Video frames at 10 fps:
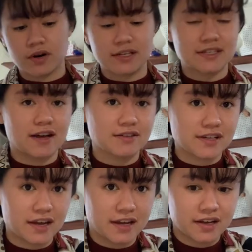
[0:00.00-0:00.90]
it sounds
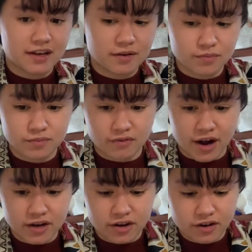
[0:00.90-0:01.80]
like.
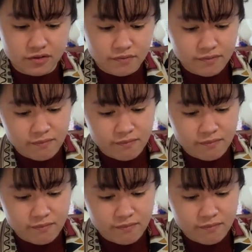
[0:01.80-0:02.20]
Brand new.